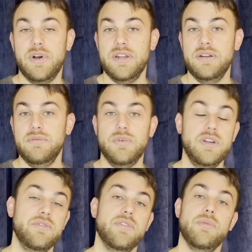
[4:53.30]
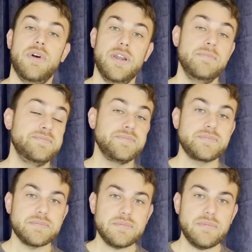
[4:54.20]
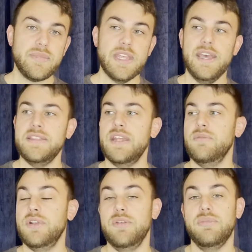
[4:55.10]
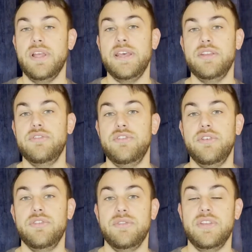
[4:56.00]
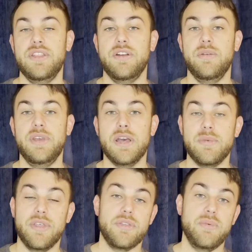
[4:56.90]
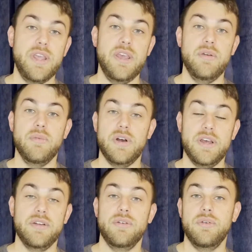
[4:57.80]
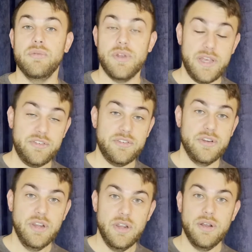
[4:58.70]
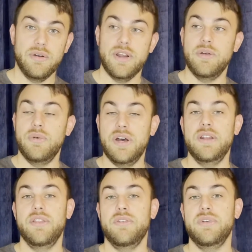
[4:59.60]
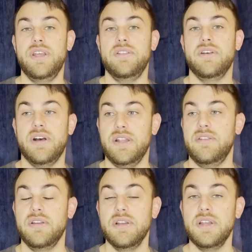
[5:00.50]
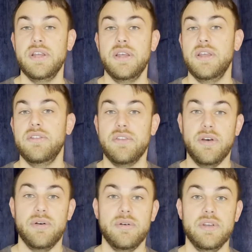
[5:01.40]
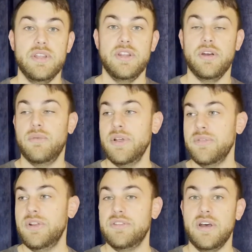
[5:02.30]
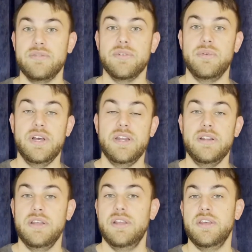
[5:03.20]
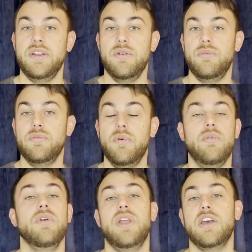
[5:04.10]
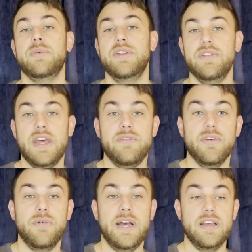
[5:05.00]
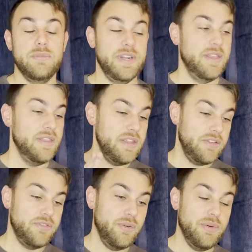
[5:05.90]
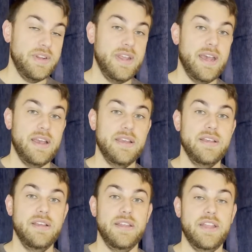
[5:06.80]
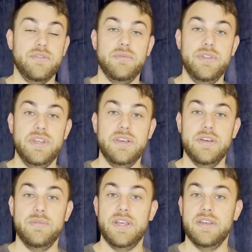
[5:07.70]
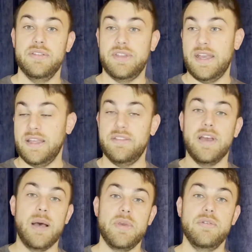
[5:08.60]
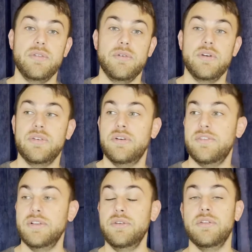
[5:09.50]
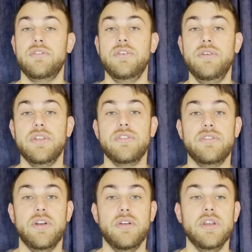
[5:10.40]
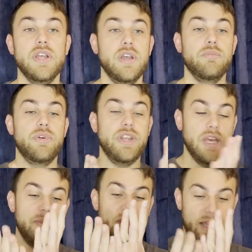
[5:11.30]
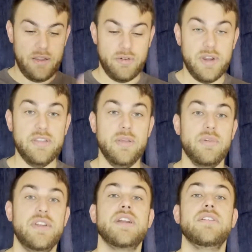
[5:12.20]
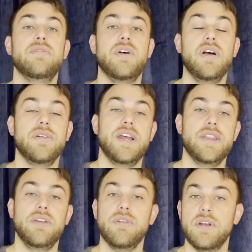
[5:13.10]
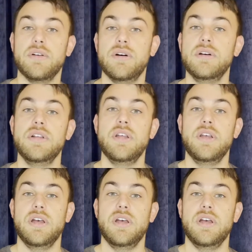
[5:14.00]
1/1 for 1, and then when you play it, you choose it to either become a 3/1 rush or a 1/3 taunt. So, you know, 1/3 taunt for one, you know, Warlock's been doing that for a while, but in this Druid deck, that's really good because that gets copied with Oracle of Elune. So you can start putting up that crazy protective wall around the Oracle